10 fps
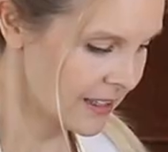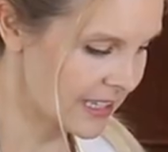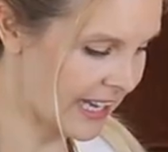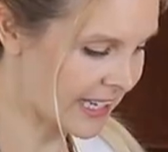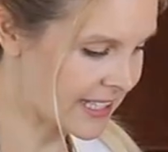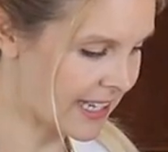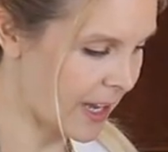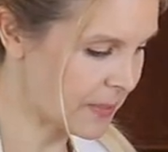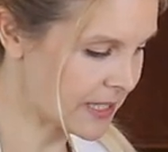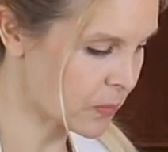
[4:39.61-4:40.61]
The next
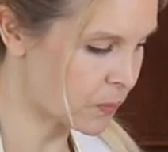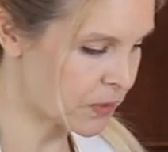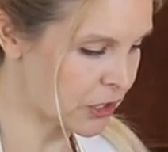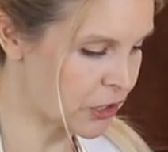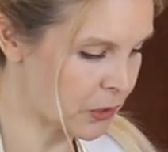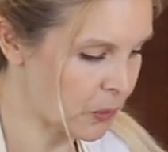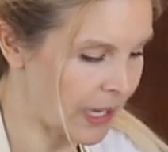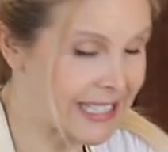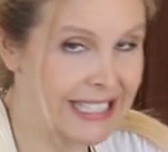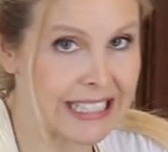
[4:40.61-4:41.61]
step is to do
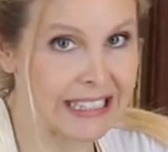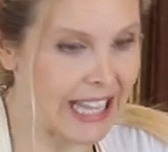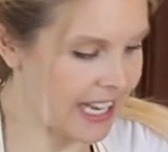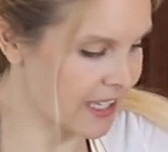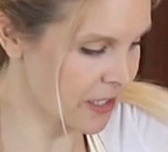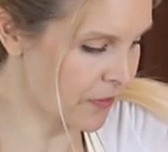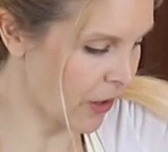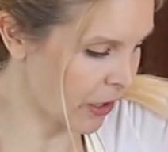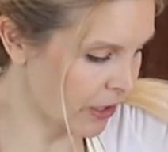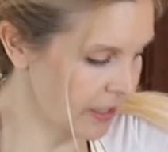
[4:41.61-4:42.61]
a deglaze of
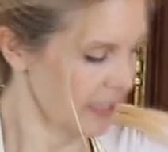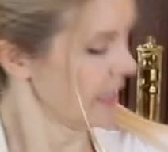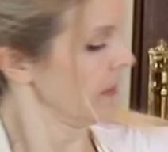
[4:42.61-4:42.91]
our